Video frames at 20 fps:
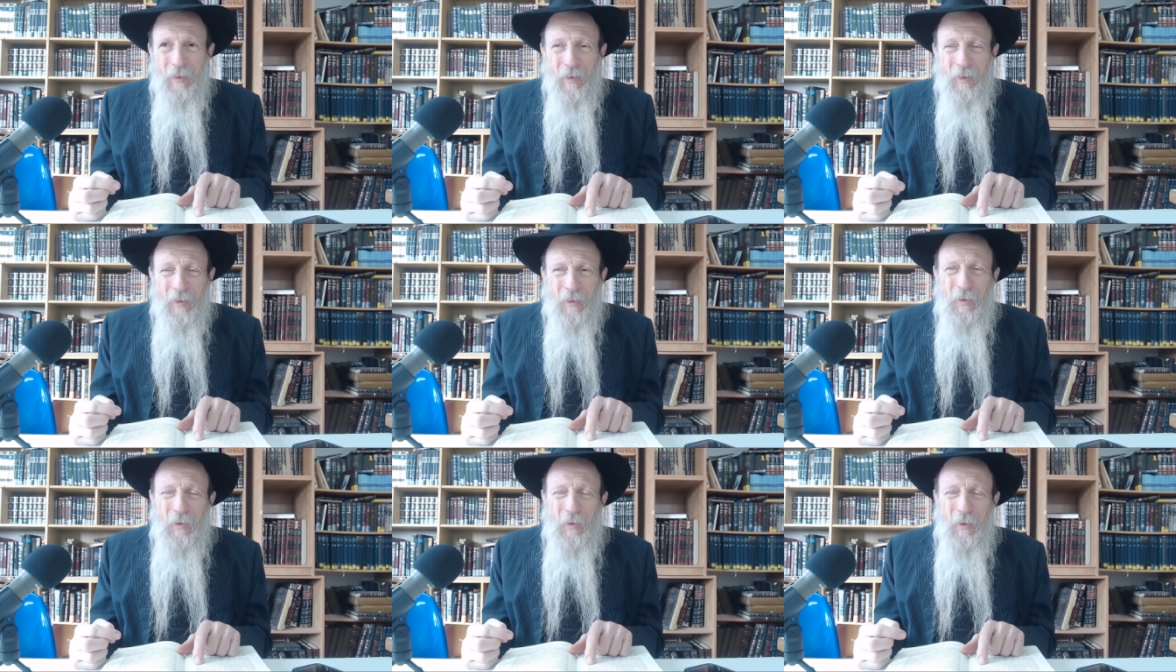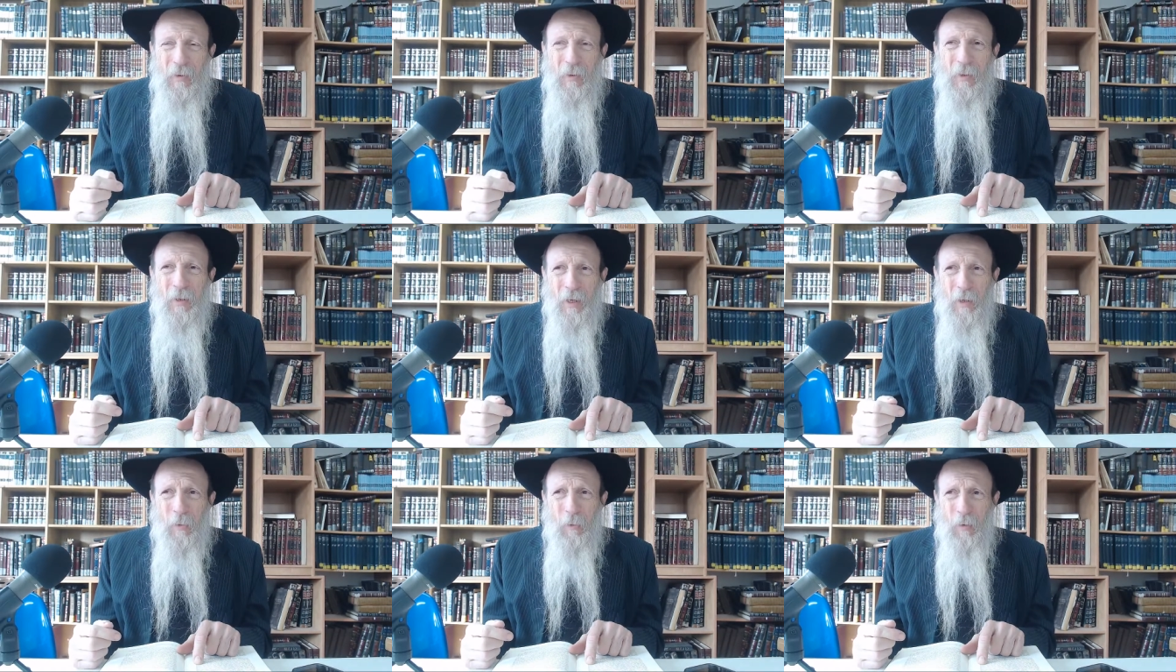
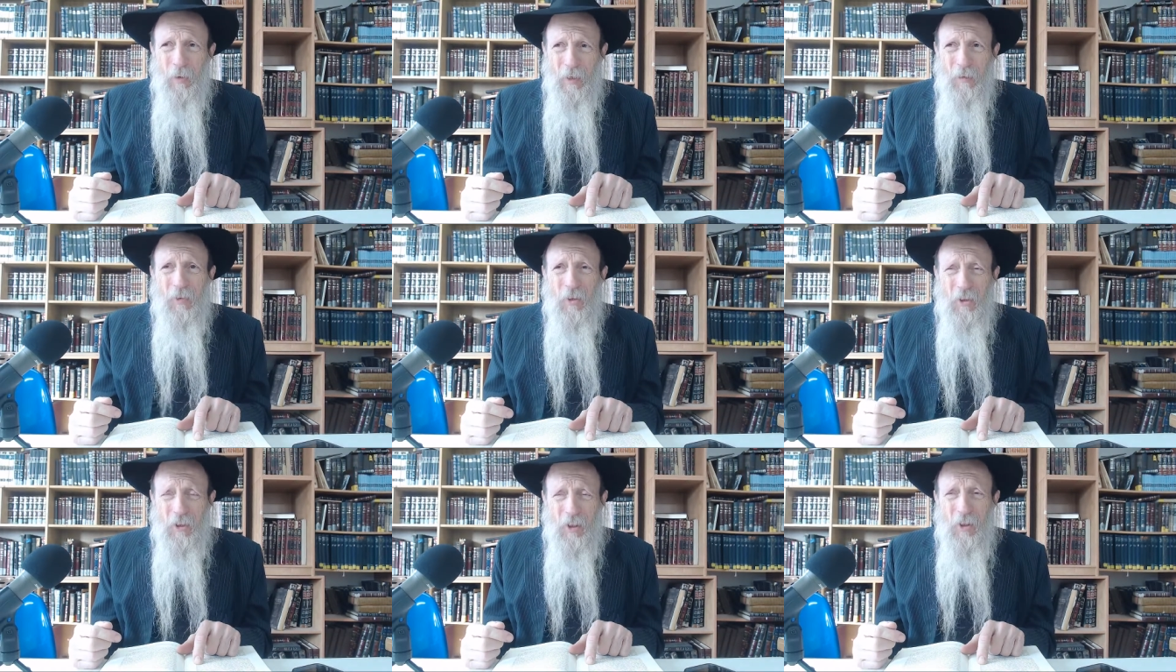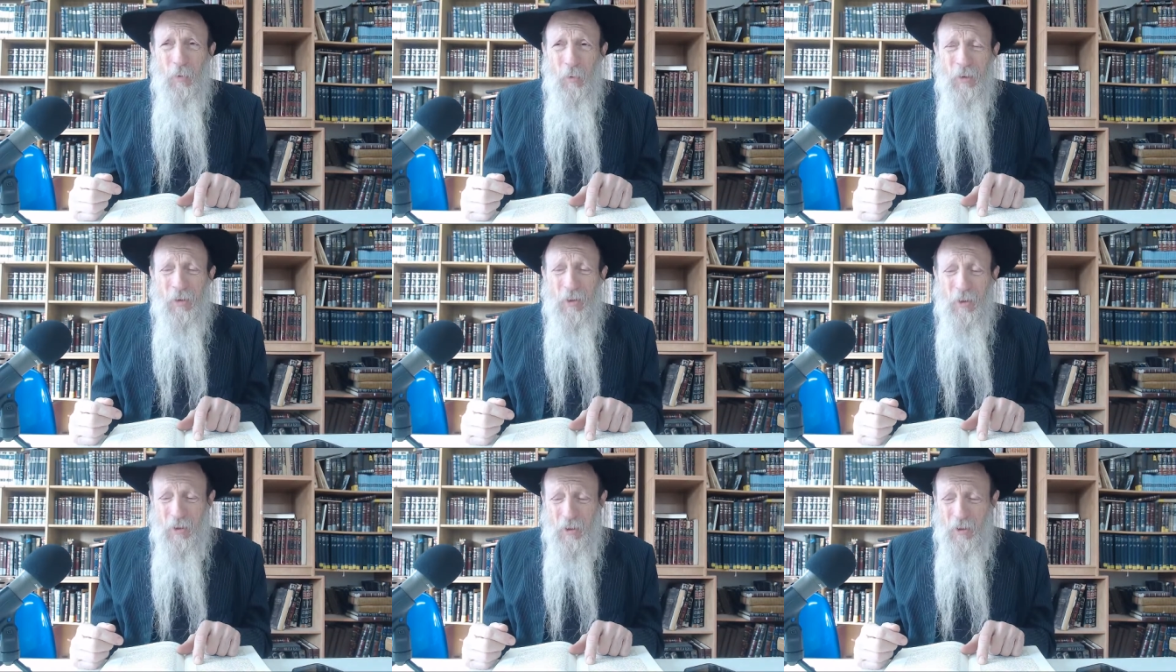and we'll have to see
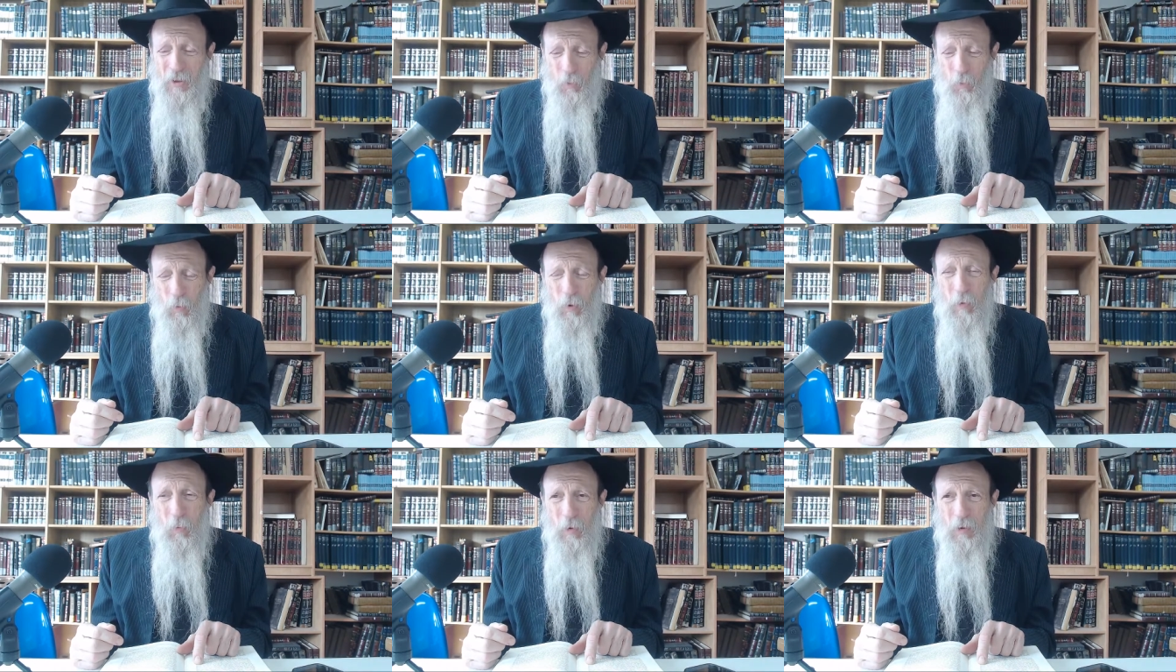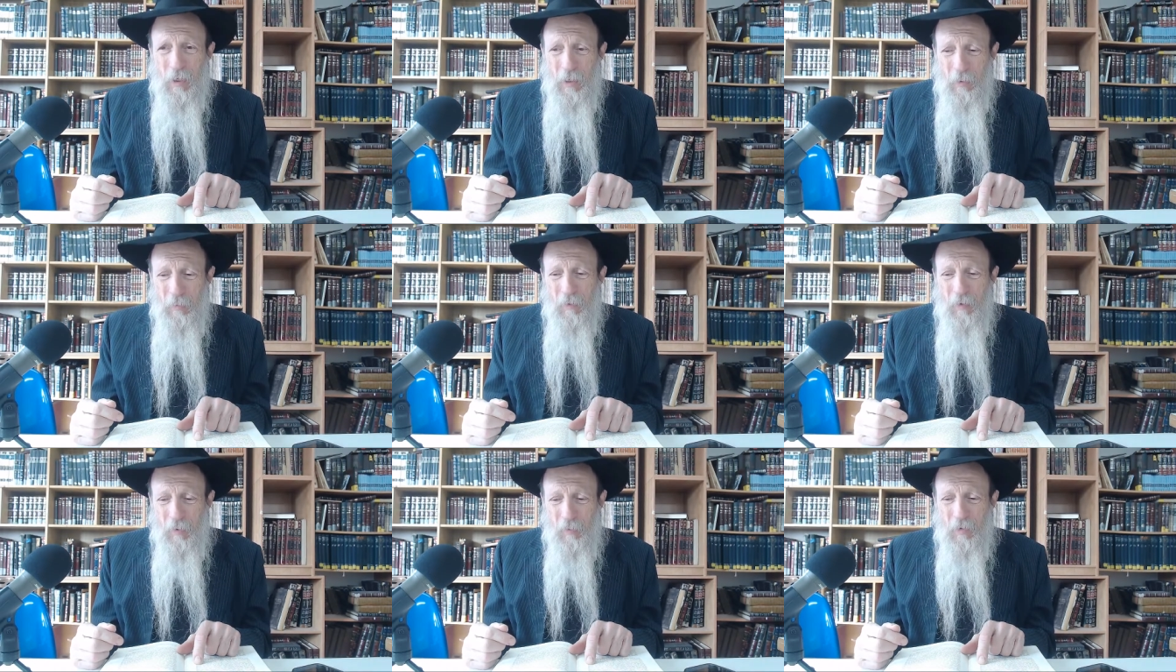what this is. What was
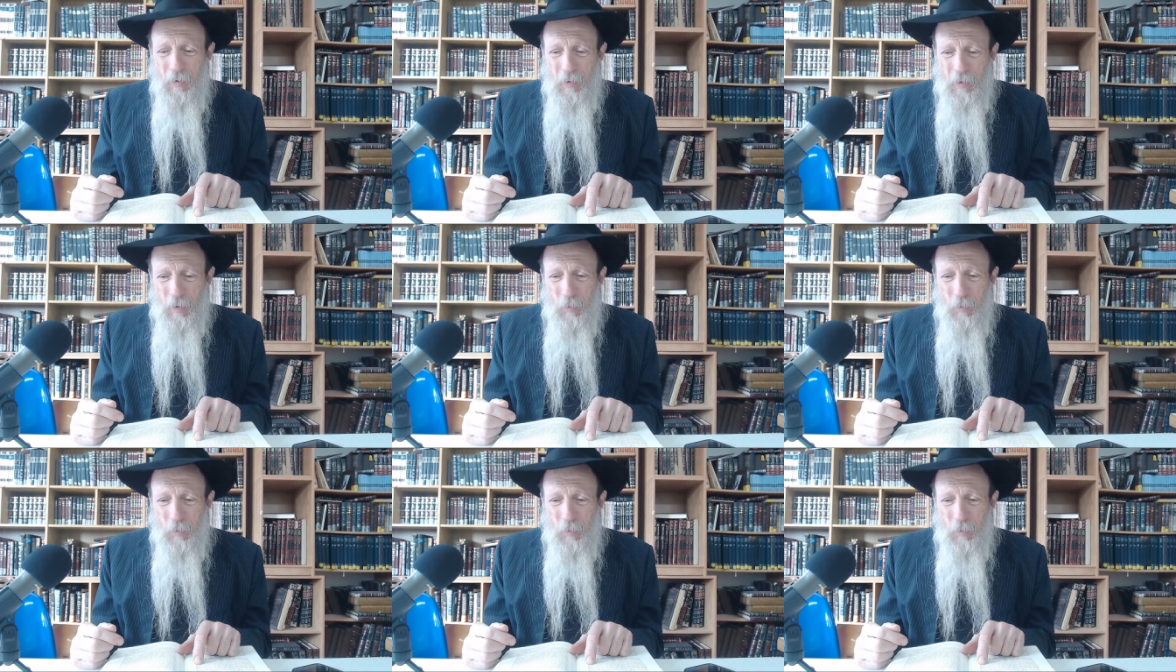Abraham's?